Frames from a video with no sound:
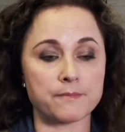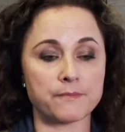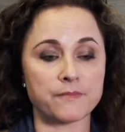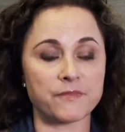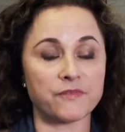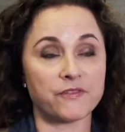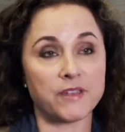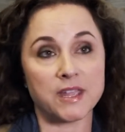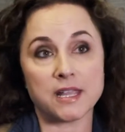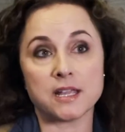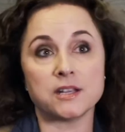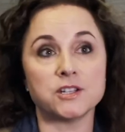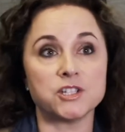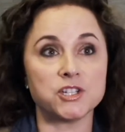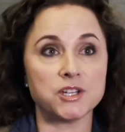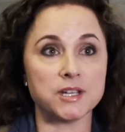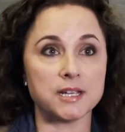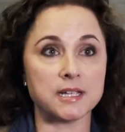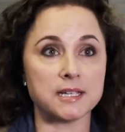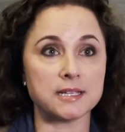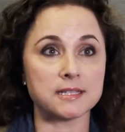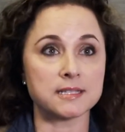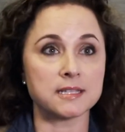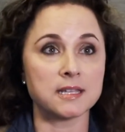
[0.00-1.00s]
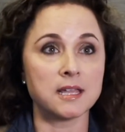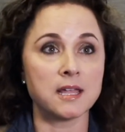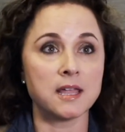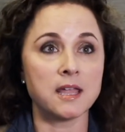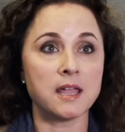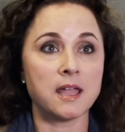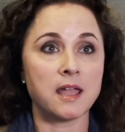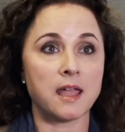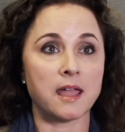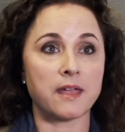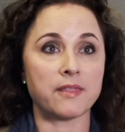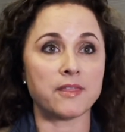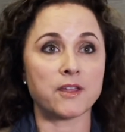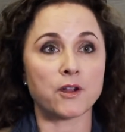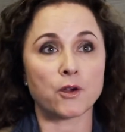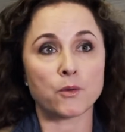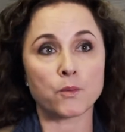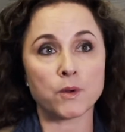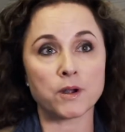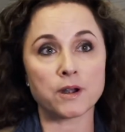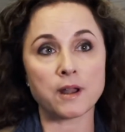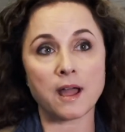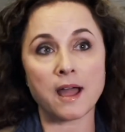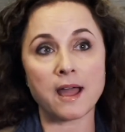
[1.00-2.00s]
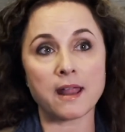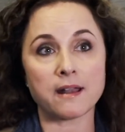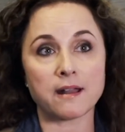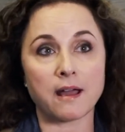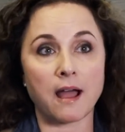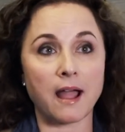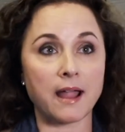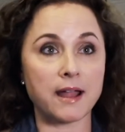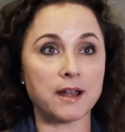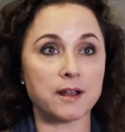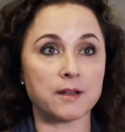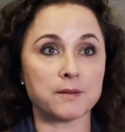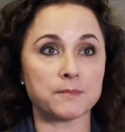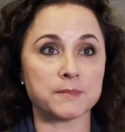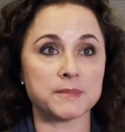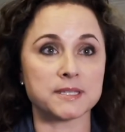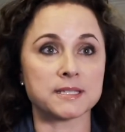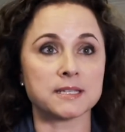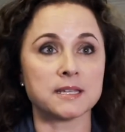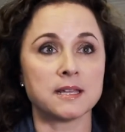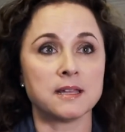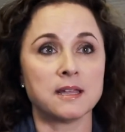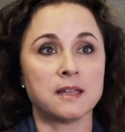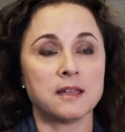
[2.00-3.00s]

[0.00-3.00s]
vegan cheese, and there were not items